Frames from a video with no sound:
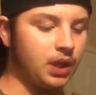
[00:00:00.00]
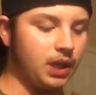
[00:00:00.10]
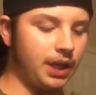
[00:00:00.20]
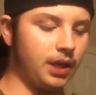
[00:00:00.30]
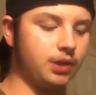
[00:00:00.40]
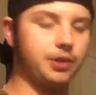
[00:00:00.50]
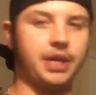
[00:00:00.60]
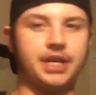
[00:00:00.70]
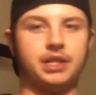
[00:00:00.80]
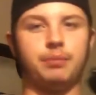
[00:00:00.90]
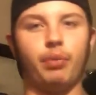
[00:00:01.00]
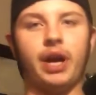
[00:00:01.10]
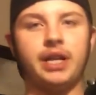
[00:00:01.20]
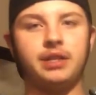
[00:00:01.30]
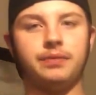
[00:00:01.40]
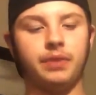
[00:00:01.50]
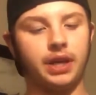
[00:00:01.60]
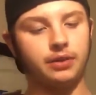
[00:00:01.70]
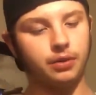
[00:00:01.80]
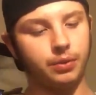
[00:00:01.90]
it also has the brass
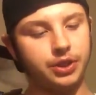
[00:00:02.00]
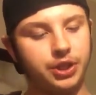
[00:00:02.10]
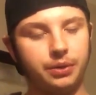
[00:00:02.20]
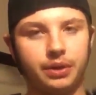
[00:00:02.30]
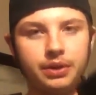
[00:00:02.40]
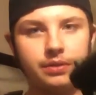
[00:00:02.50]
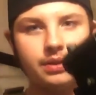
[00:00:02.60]
deflector, which you can